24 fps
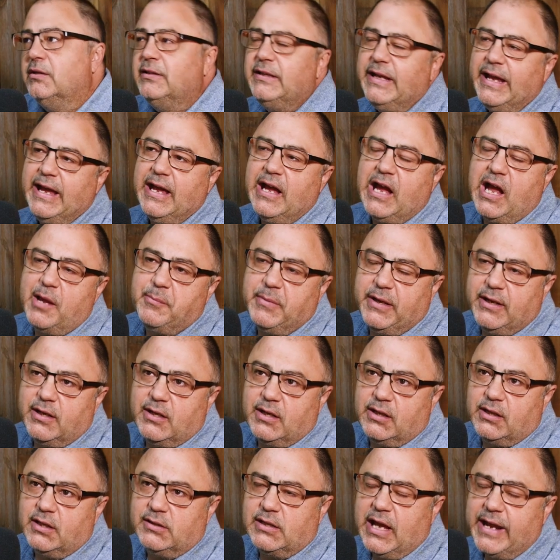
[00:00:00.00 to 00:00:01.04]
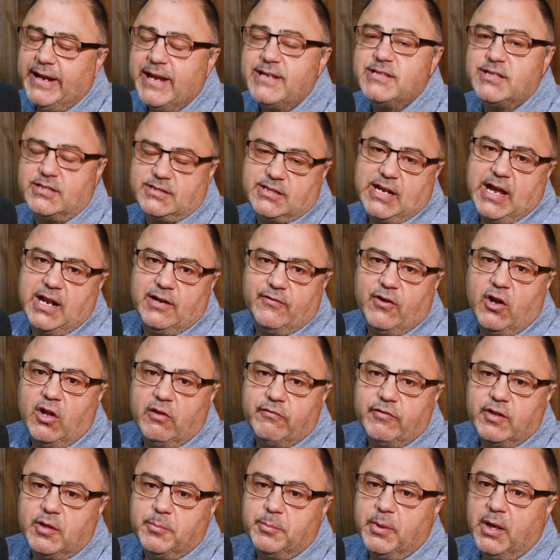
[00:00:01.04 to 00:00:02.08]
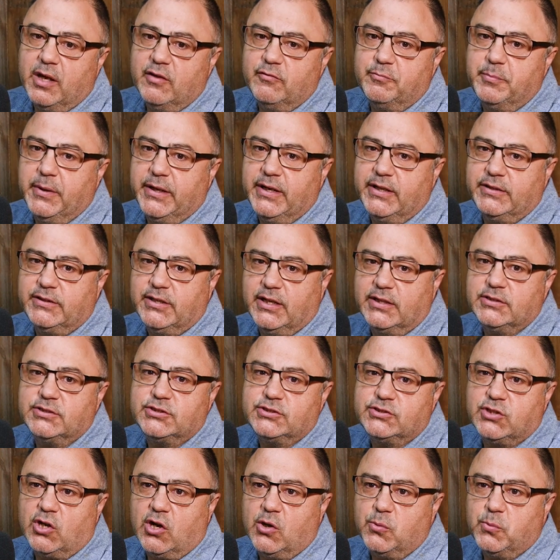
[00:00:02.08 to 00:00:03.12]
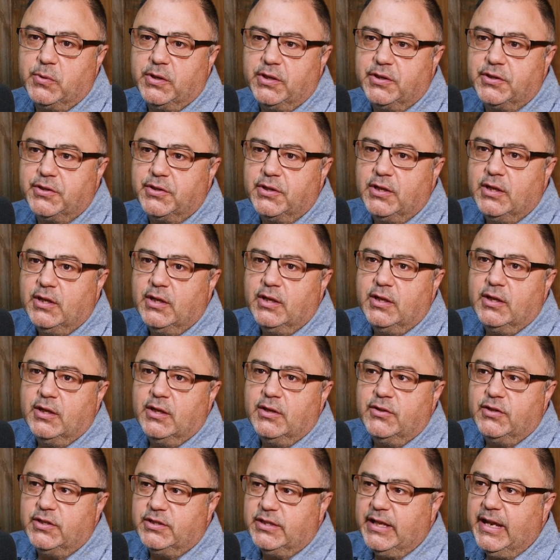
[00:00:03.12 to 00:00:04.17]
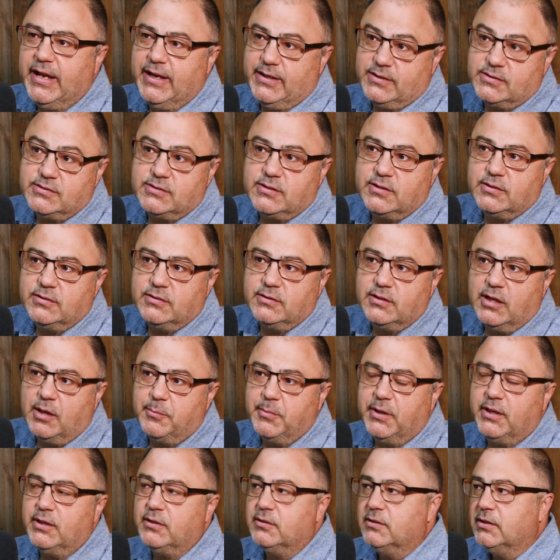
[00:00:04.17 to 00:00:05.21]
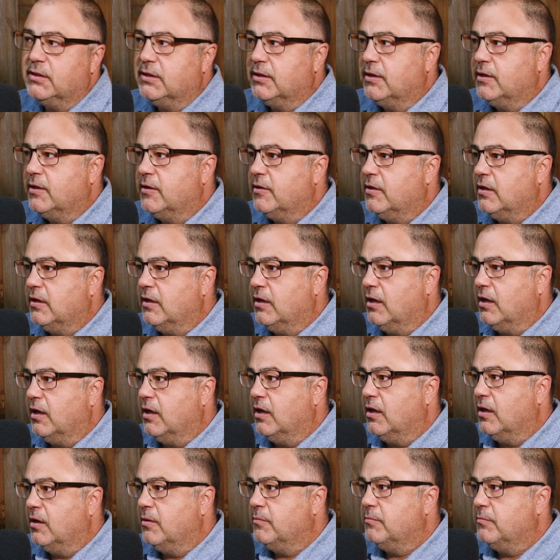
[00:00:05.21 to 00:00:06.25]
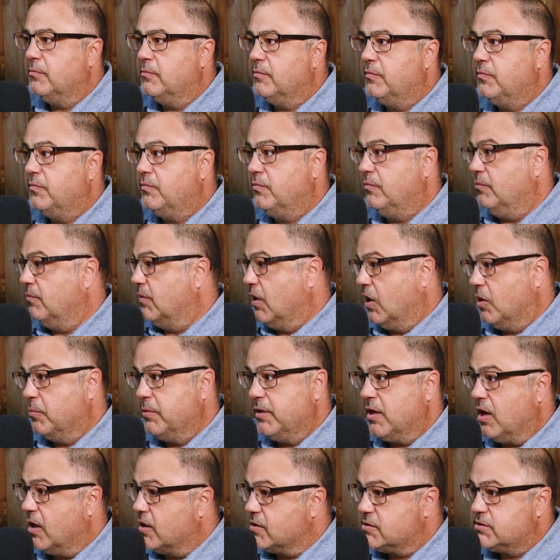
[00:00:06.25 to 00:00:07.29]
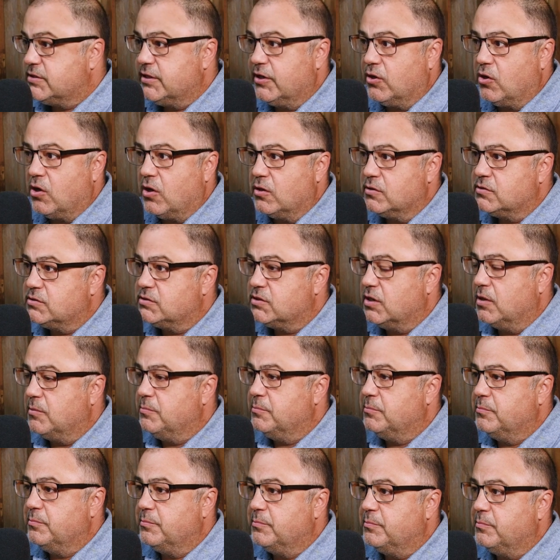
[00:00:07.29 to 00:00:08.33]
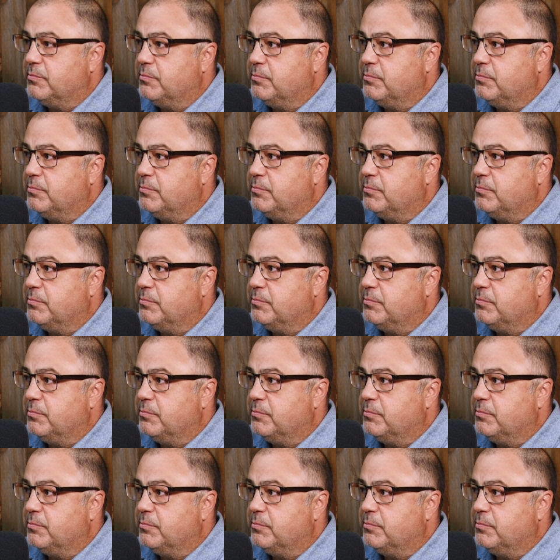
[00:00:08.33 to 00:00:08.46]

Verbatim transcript: is yeah, I mean, I guess it's kind of all of the above, but it does start with the taste. I mean, um, I'll be honest, there are some